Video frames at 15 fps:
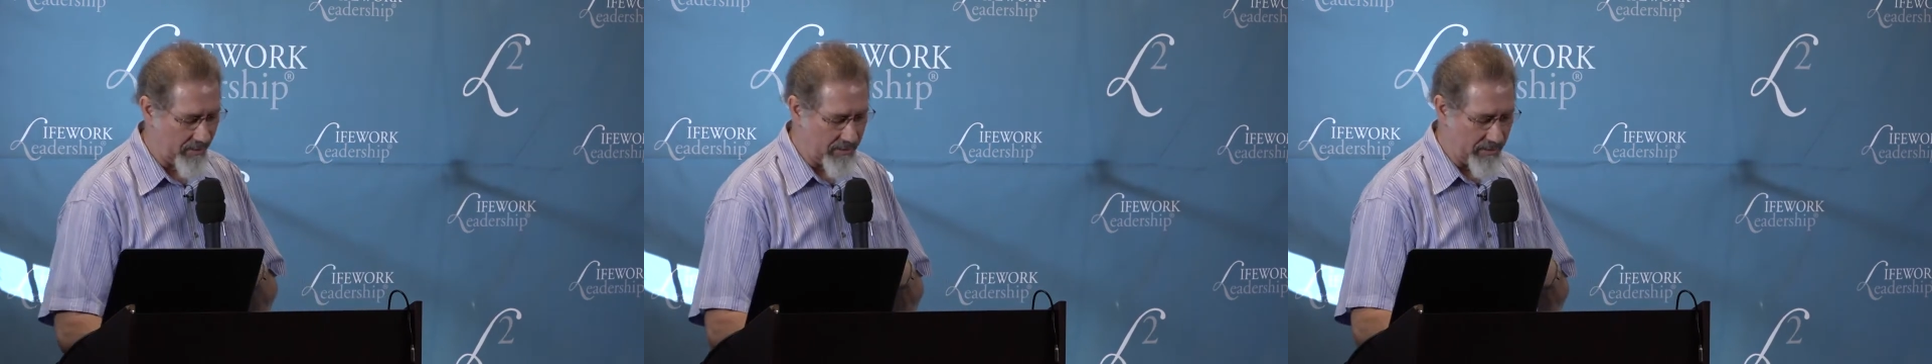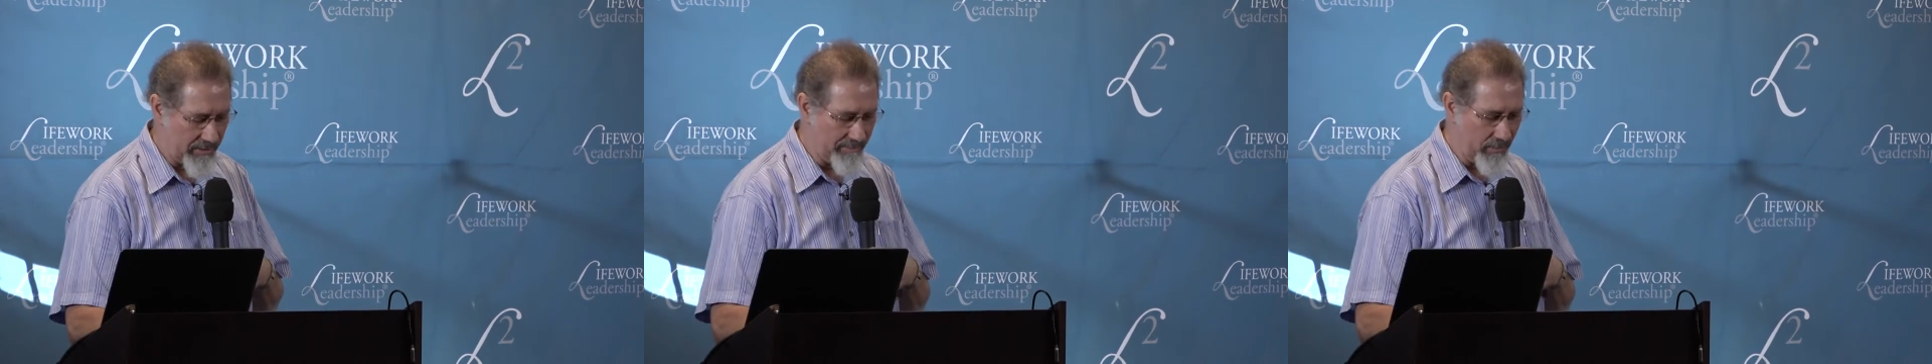
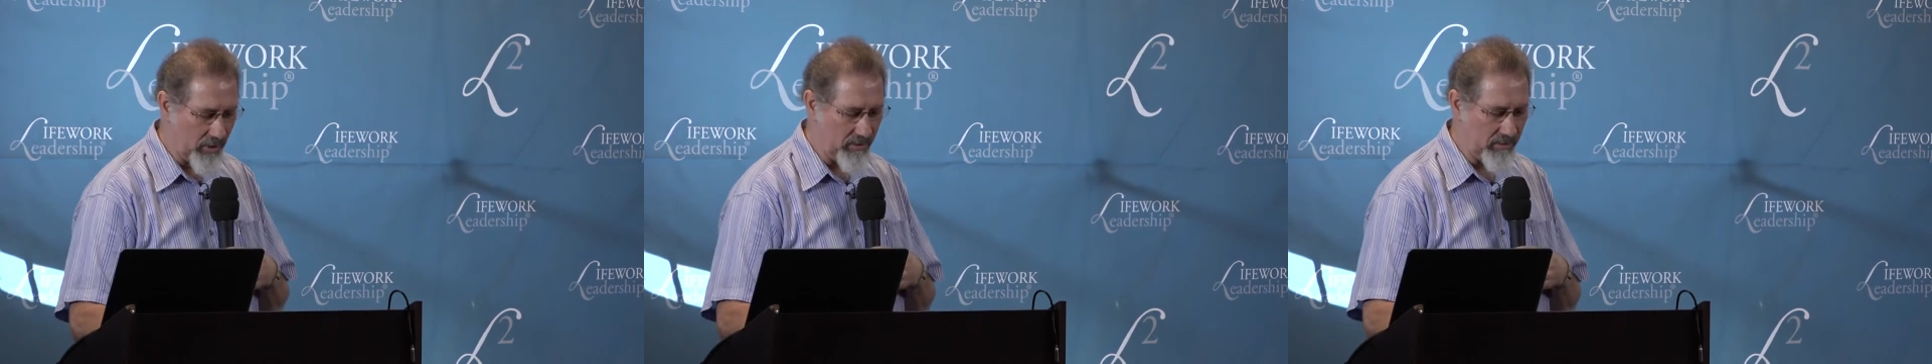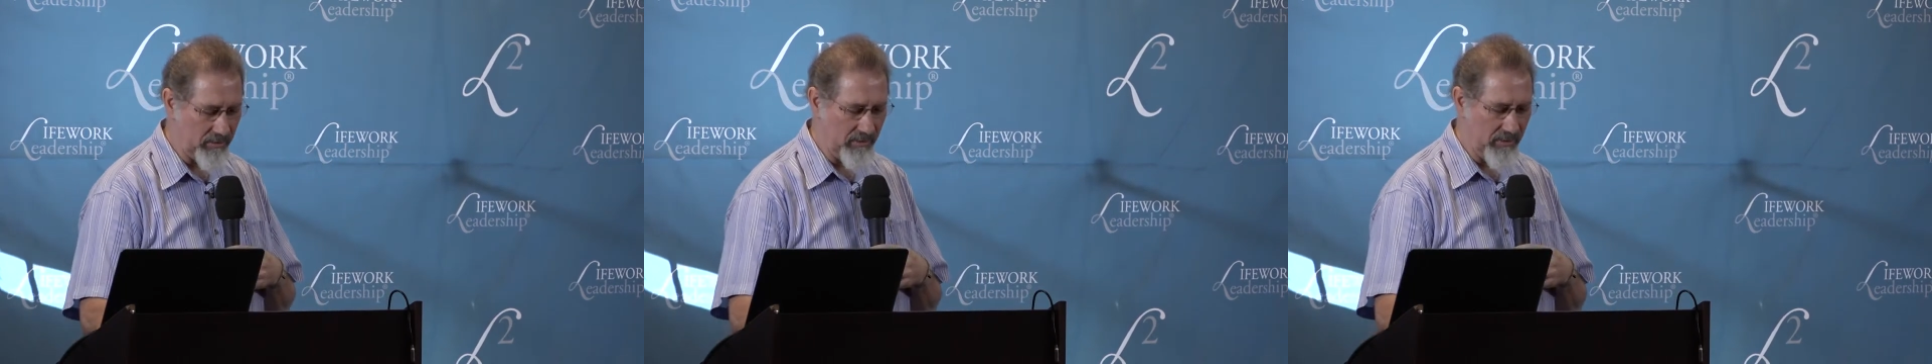is the
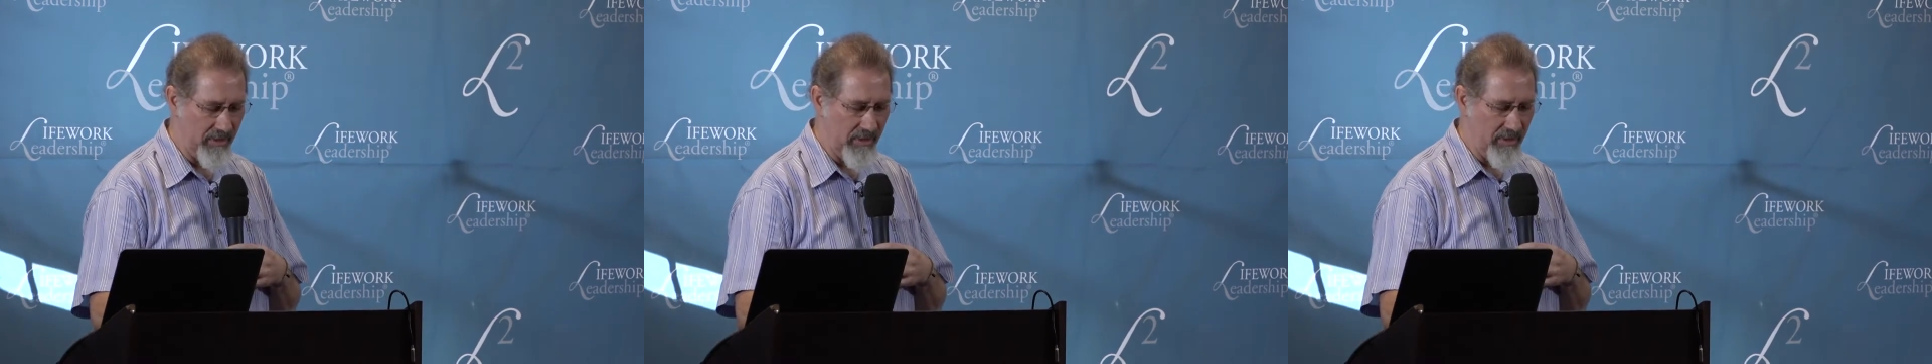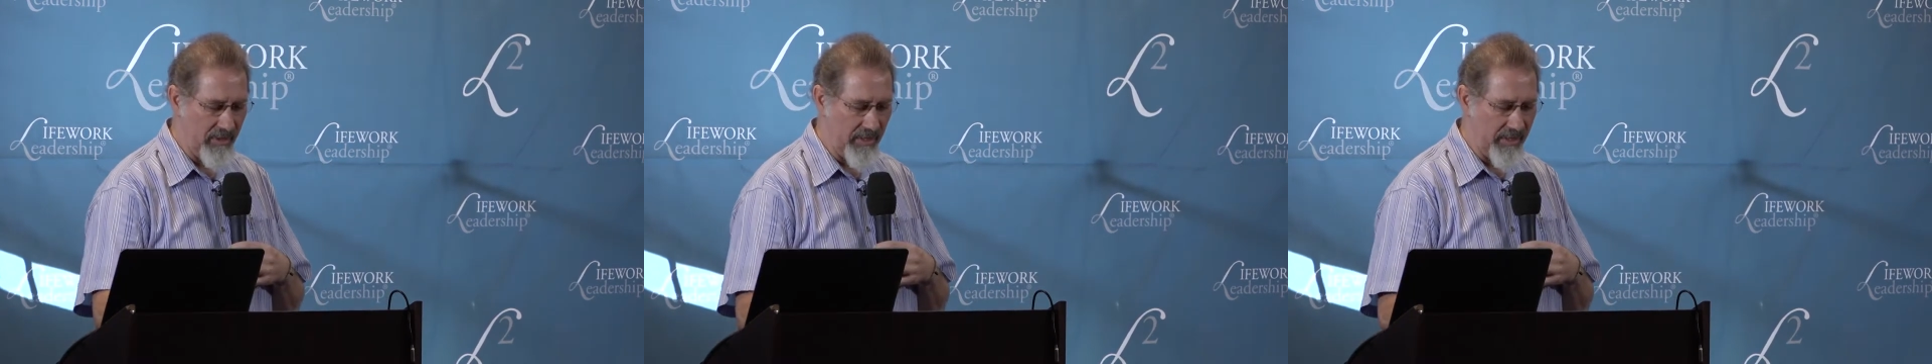model
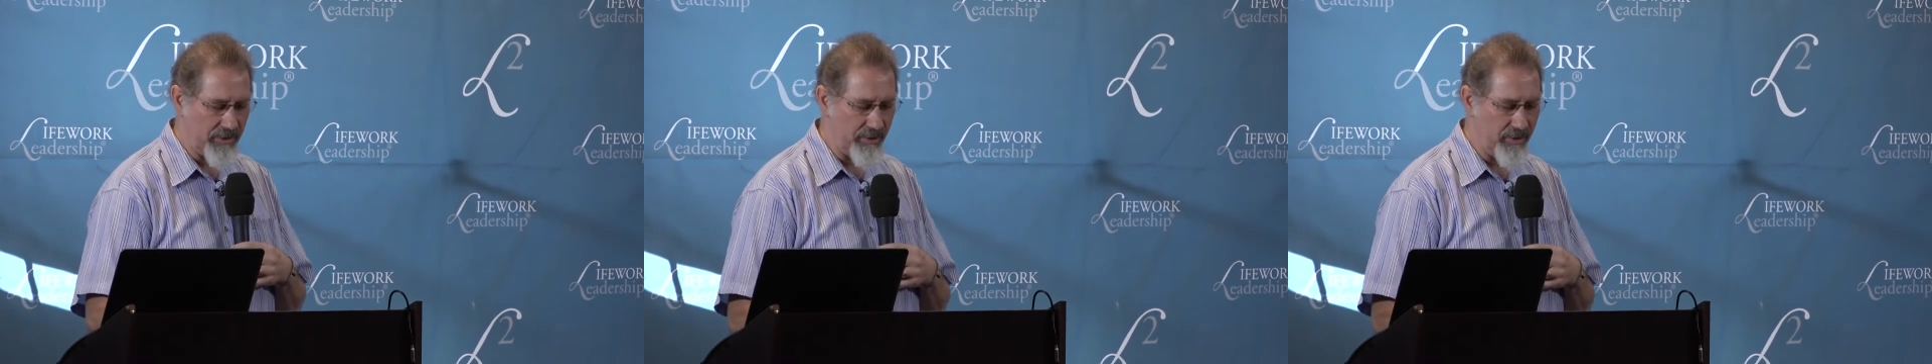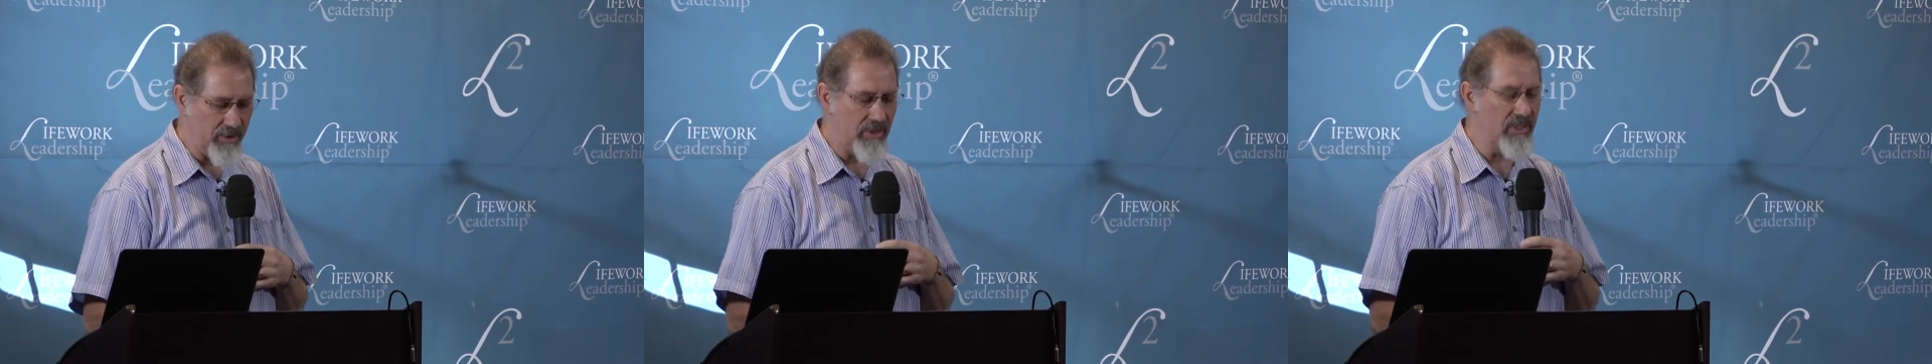
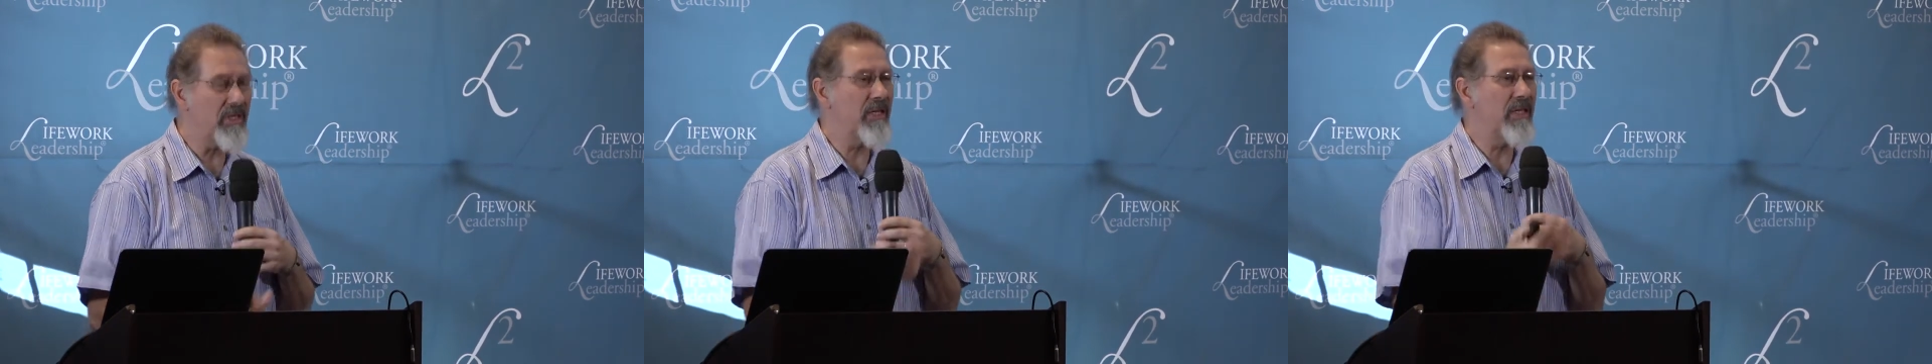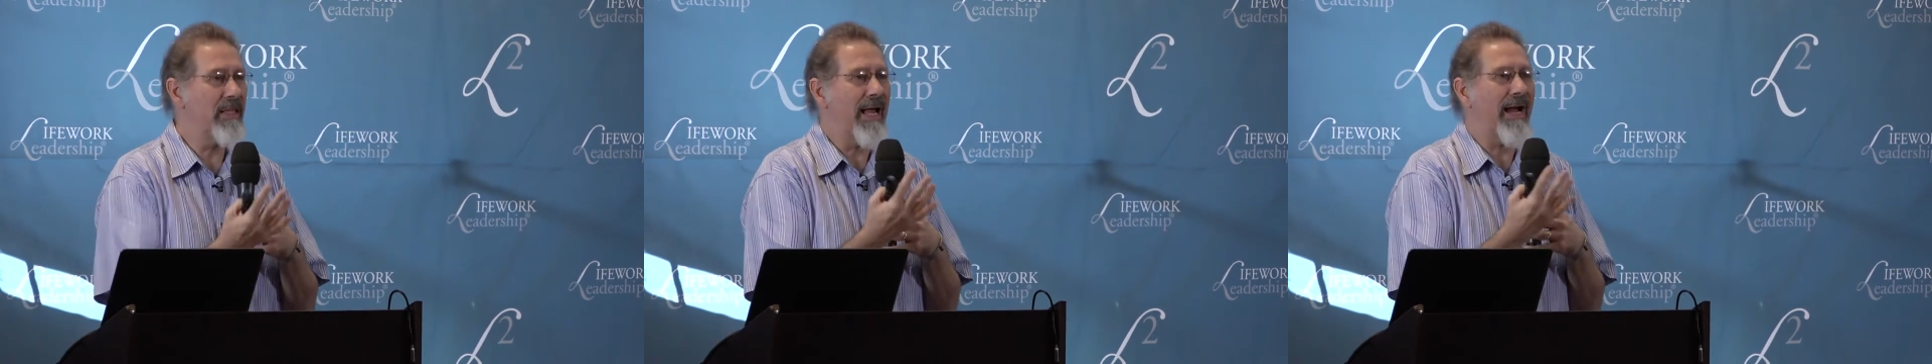that's rooted
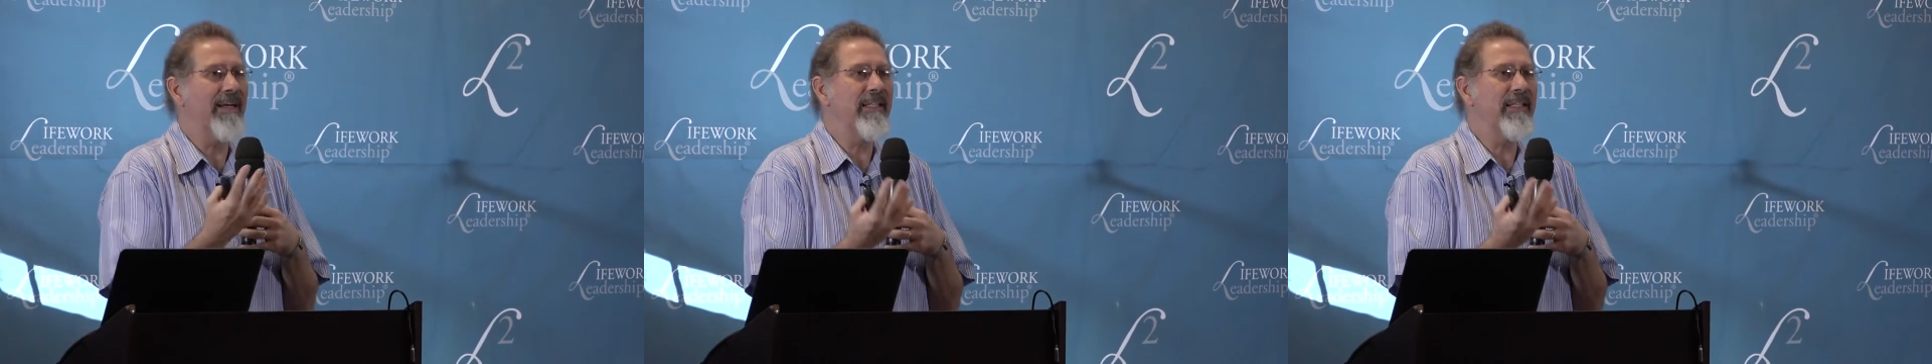in the